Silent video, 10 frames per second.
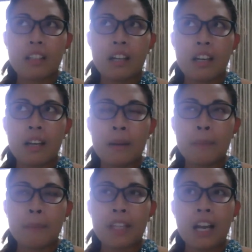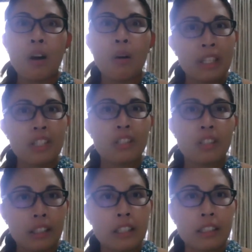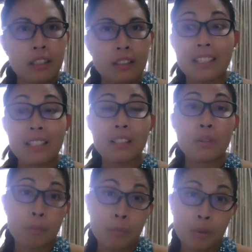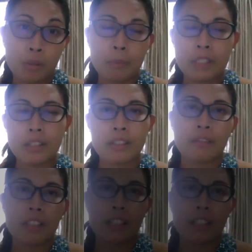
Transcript: how we started this small business of